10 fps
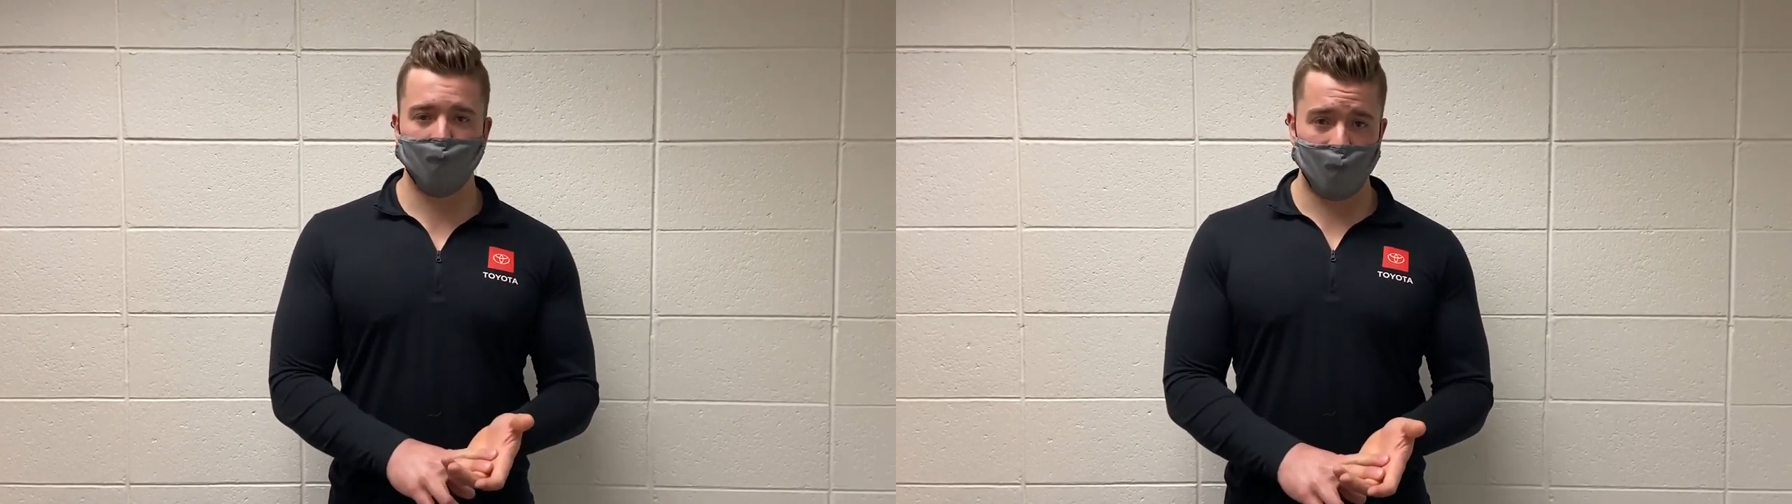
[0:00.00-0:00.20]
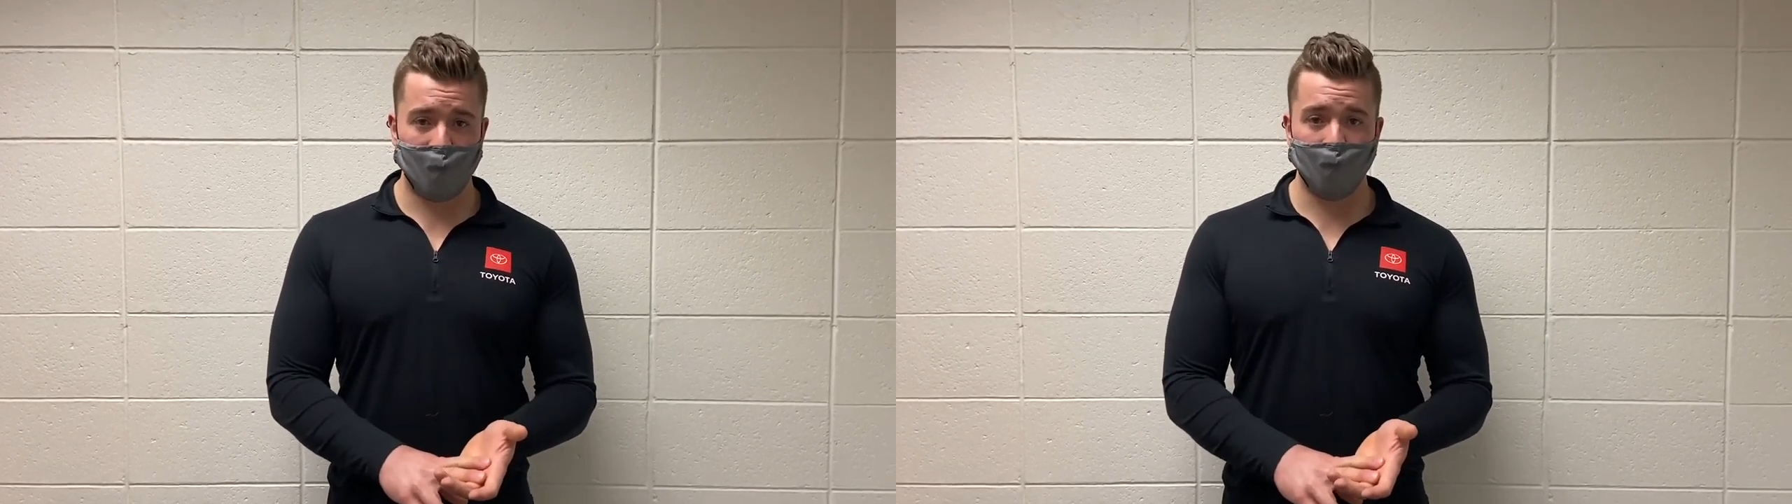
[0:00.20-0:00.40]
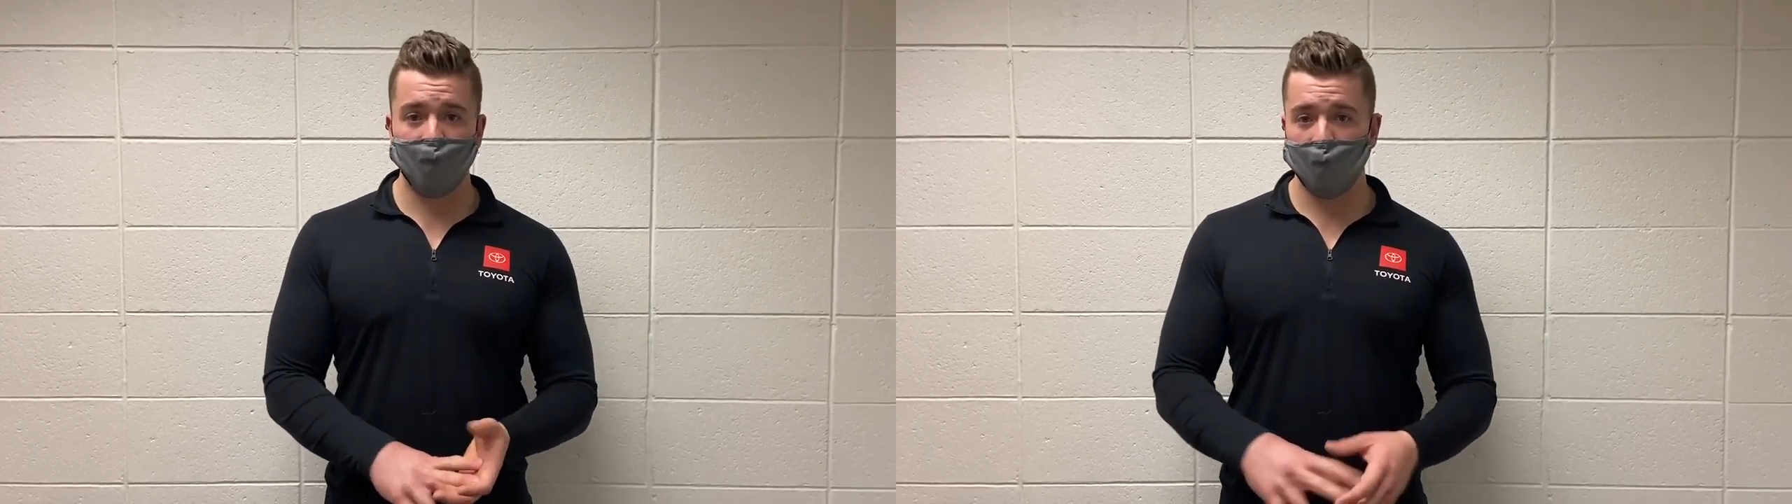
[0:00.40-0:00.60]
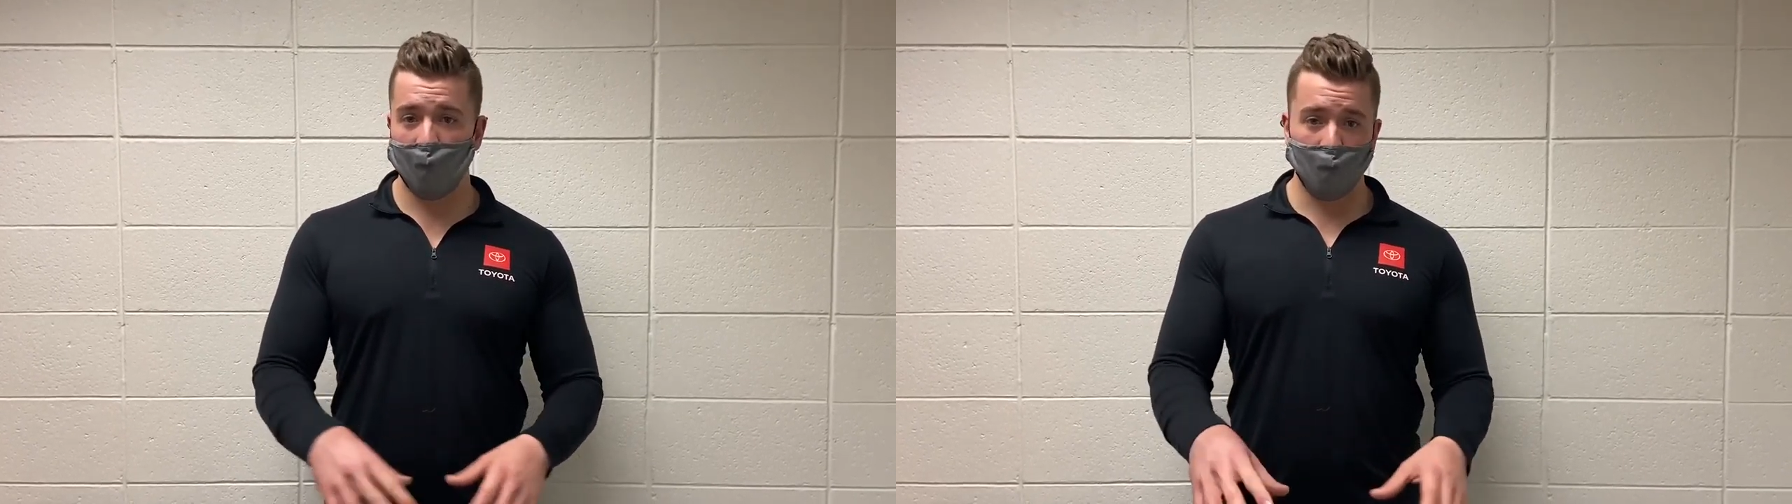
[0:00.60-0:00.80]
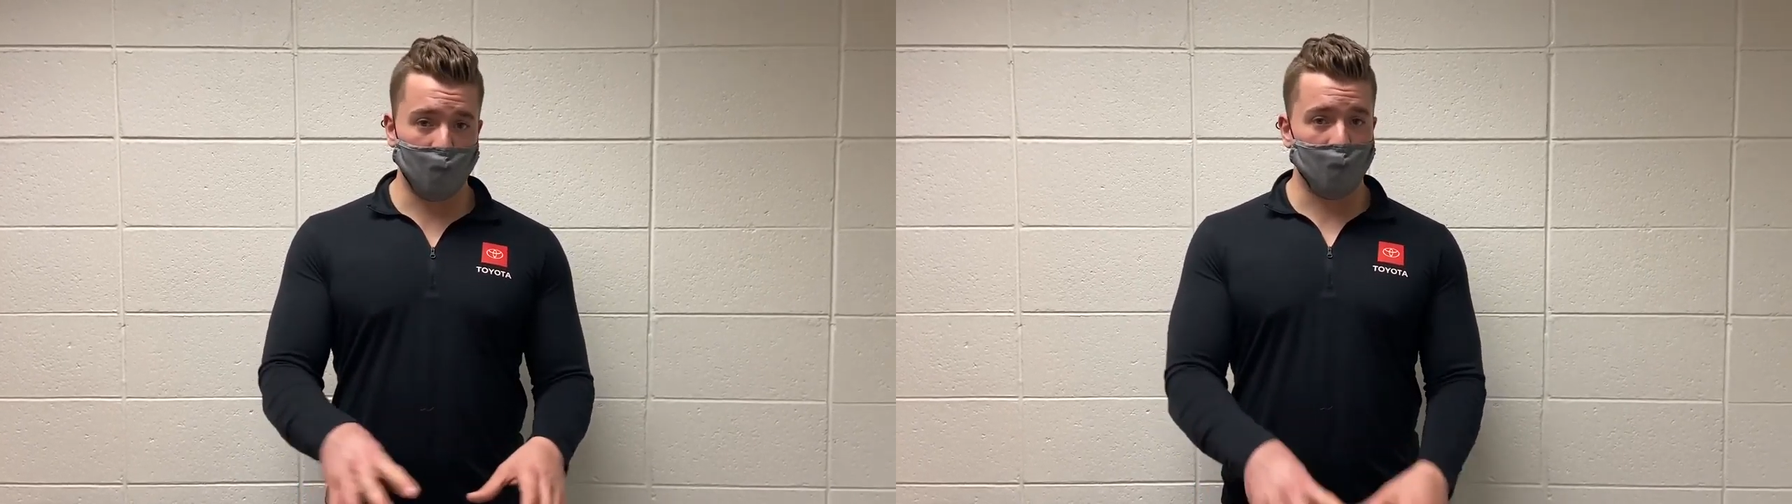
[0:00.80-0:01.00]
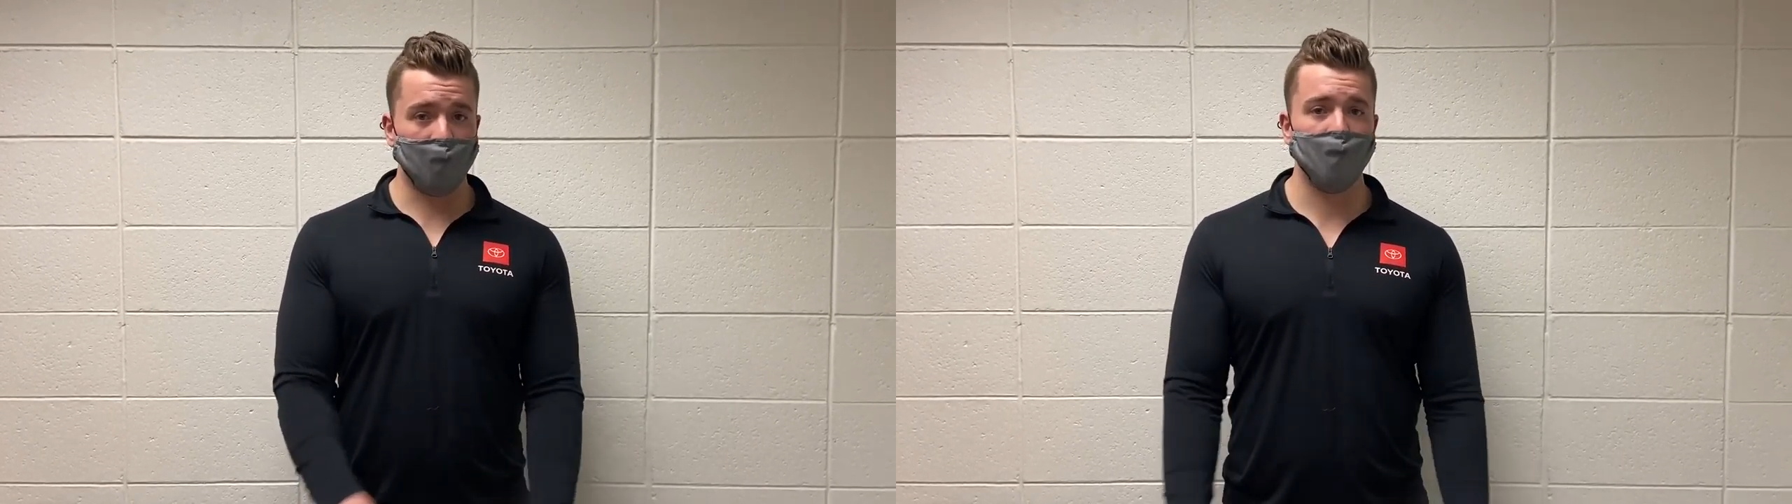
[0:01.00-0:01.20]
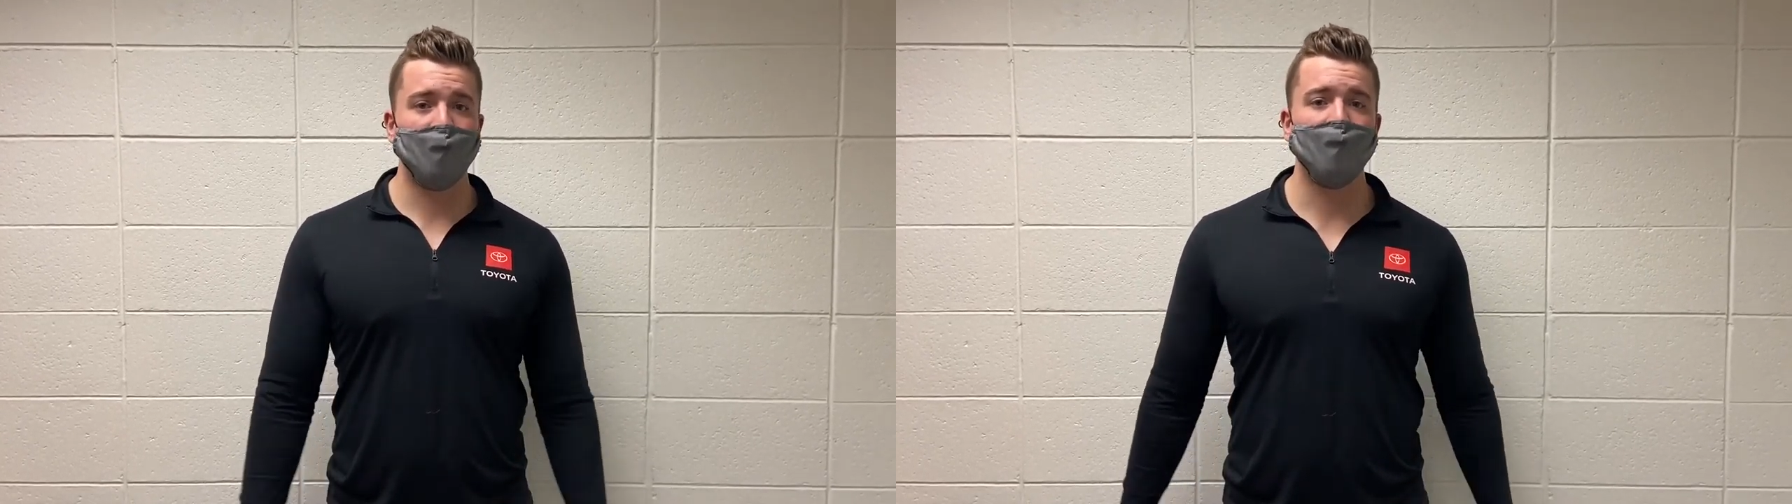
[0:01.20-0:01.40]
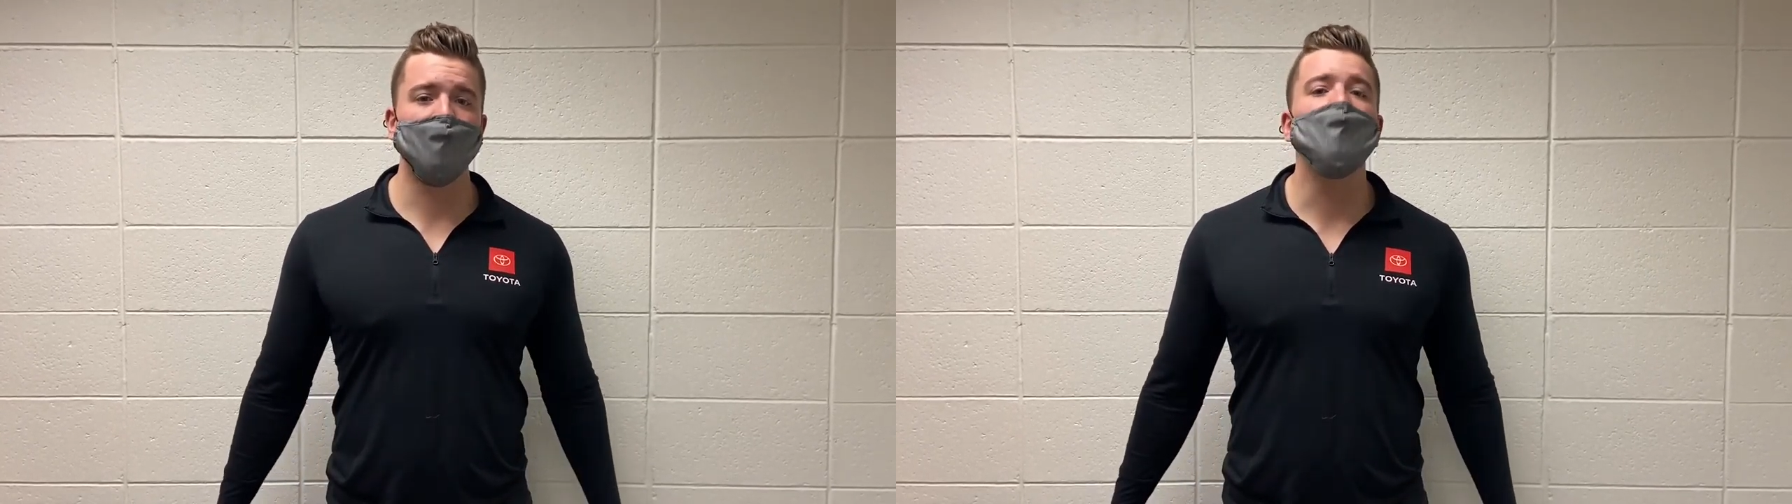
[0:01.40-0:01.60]
rain for hard water
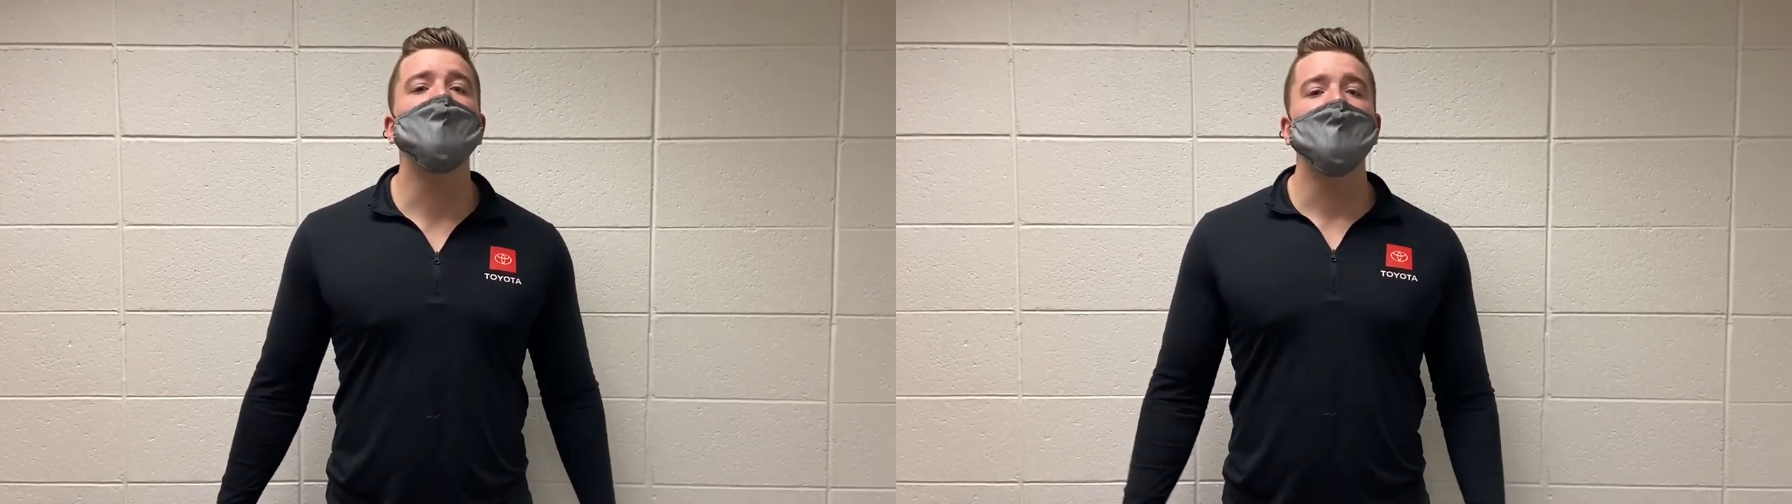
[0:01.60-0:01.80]
spots,